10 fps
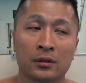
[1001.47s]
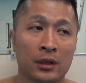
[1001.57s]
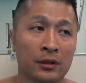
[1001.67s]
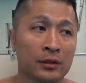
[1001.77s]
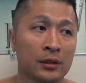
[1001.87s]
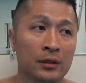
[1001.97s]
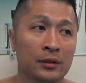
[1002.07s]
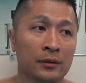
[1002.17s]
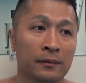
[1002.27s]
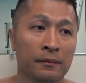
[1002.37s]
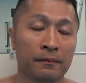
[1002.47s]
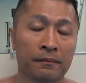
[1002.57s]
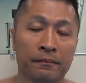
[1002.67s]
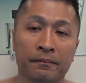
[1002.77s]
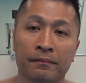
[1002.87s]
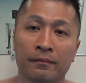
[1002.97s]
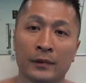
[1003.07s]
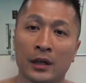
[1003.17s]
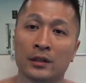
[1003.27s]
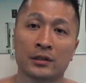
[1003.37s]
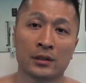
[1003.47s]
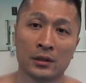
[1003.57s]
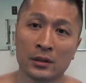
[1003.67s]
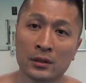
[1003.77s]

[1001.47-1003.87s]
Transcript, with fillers: out there. Honestly,